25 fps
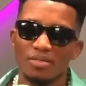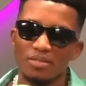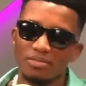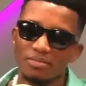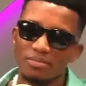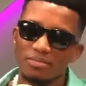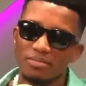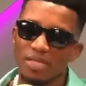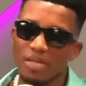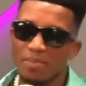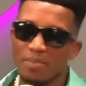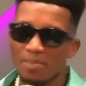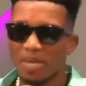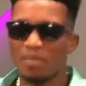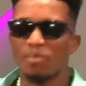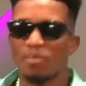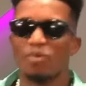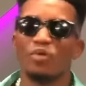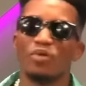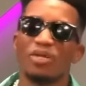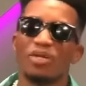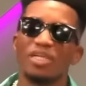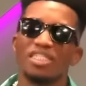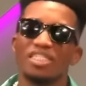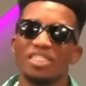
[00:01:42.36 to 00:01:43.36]
Maybe I'm a
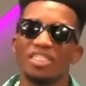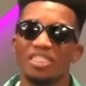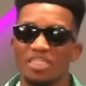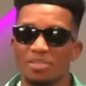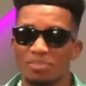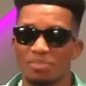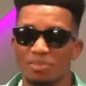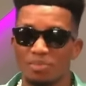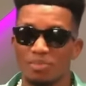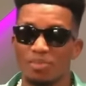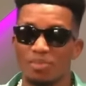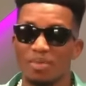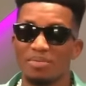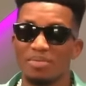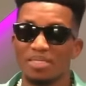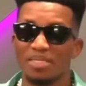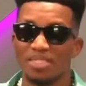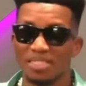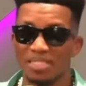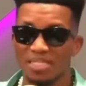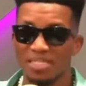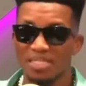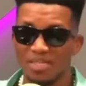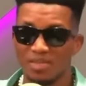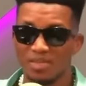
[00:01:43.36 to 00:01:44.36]
relationship in private
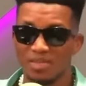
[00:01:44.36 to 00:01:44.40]
business.